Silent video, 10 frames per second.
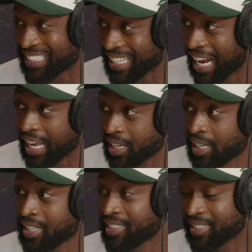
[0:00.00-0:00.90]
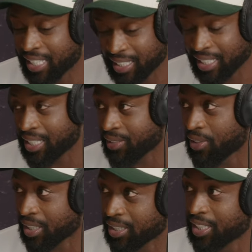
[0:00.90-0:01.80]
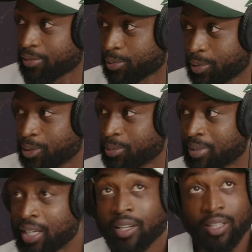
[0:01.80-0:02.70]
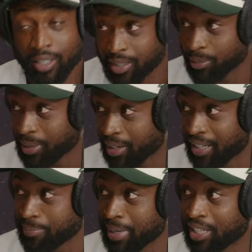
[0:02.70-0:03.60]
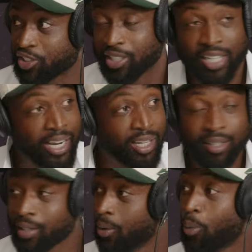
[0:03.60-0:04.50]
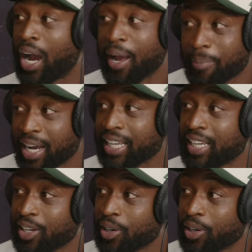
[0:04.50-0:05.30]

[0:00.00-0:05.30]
night, sitting in his fucking living room, looking around that mansion, like, why am I here?